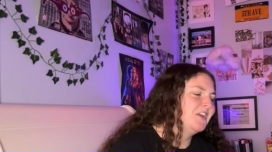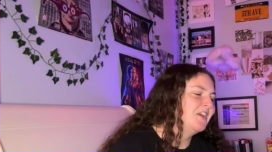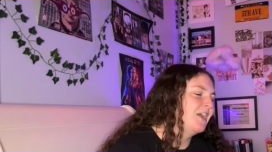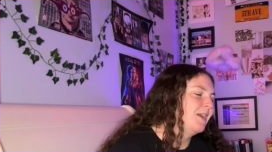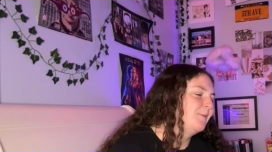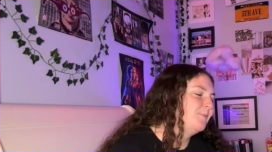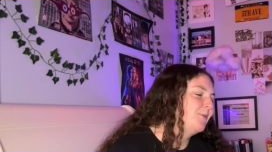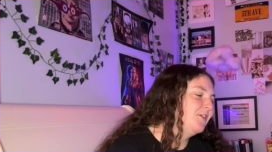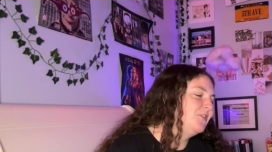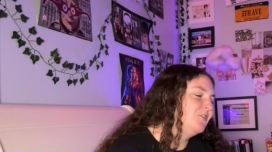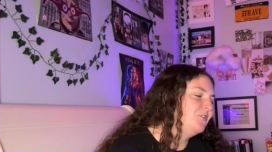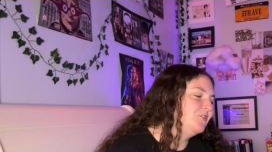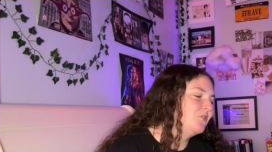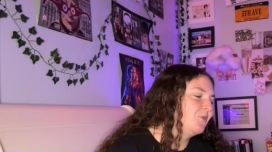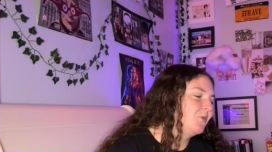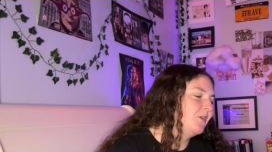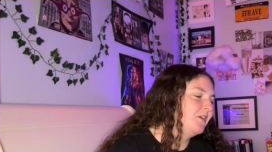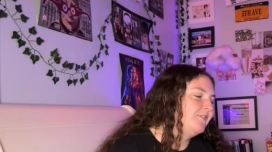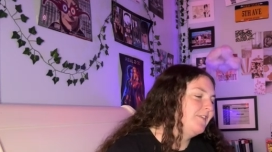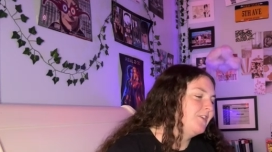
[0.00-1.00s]
A brand new
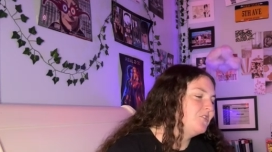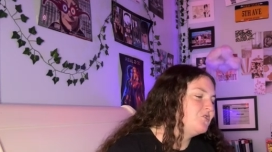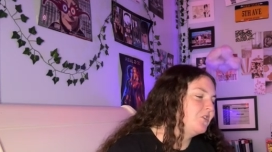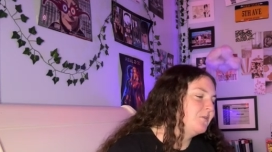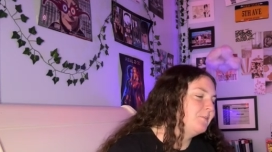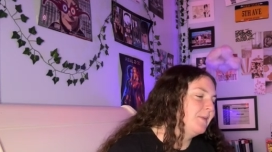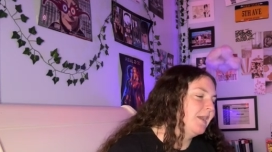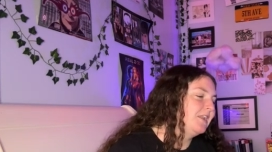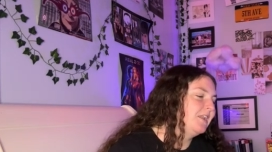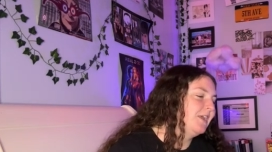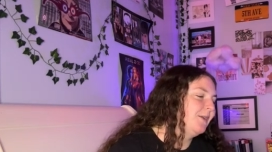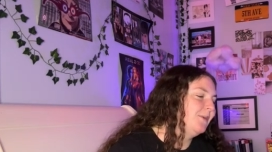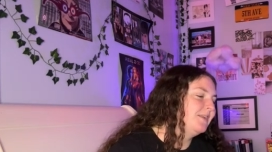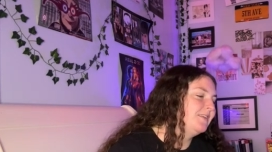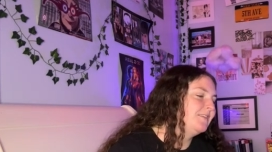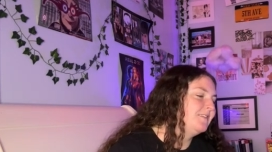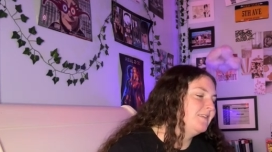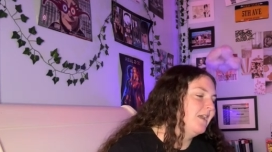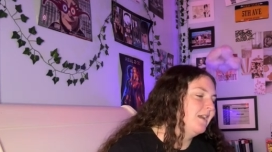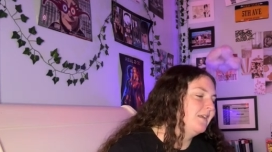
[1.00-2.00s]
story featuring Mando and
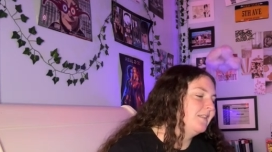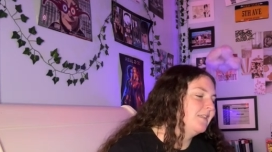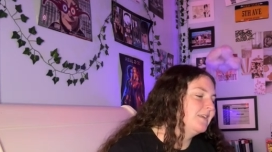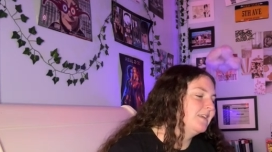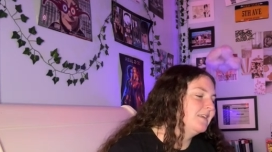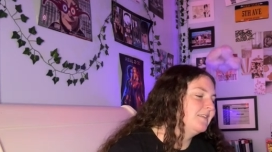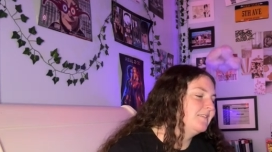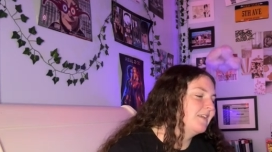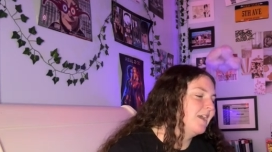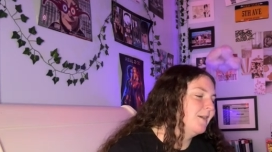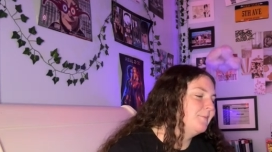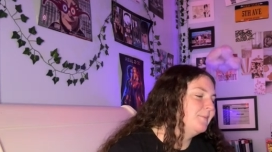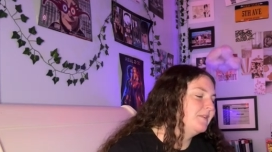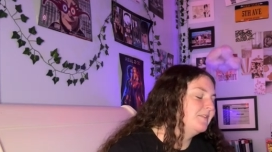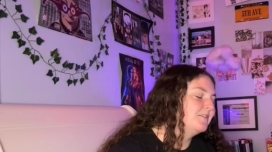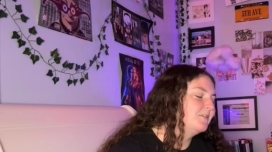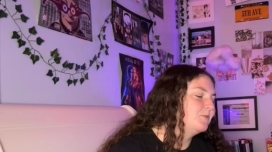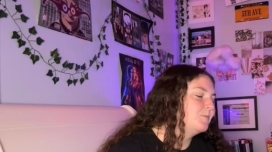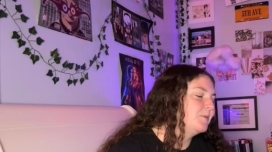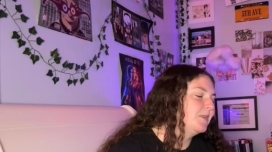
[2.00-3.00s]
his youngling is coming
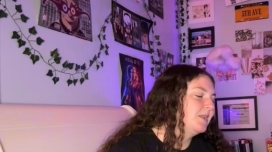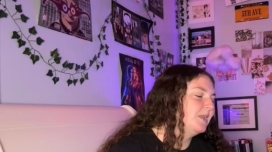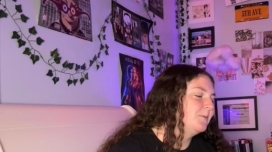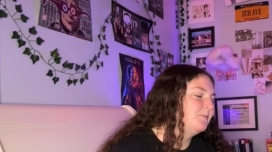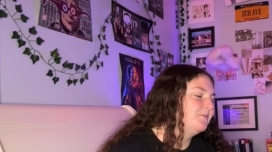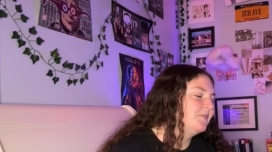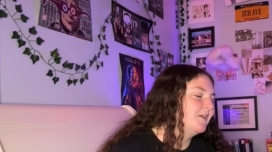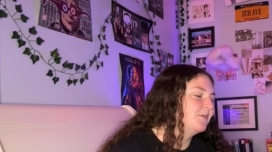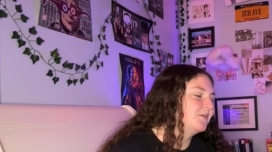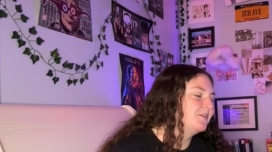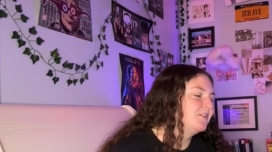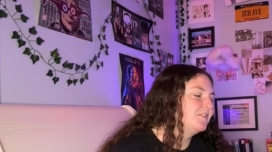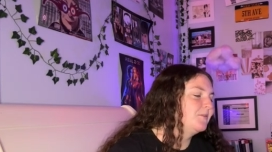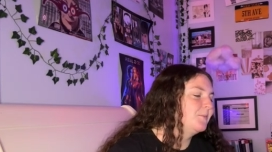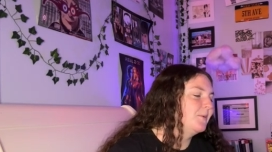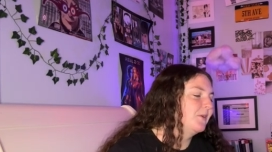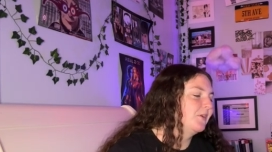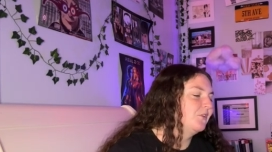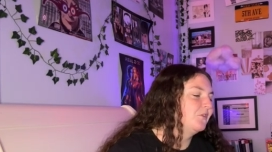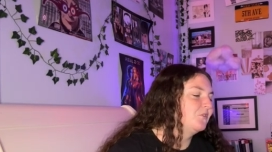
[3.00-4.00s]
to Millennium Falcon
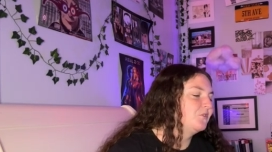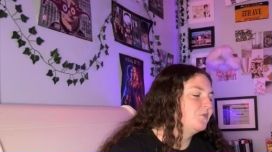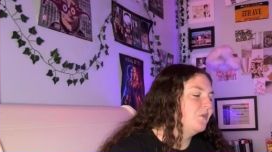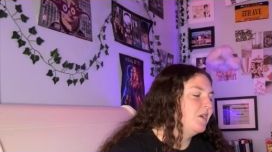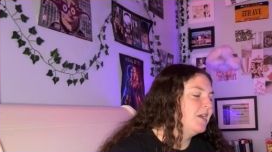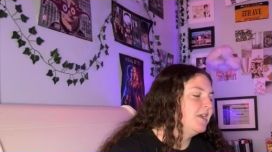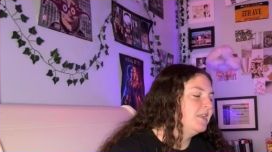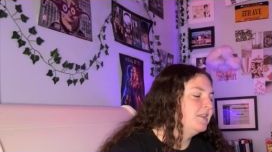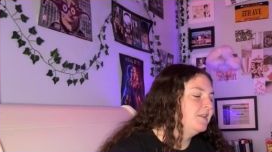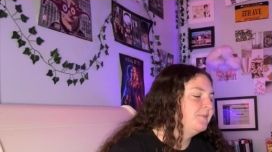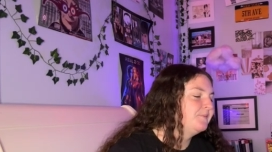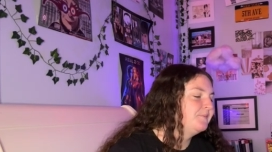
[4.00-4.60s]
Smuggler's Run.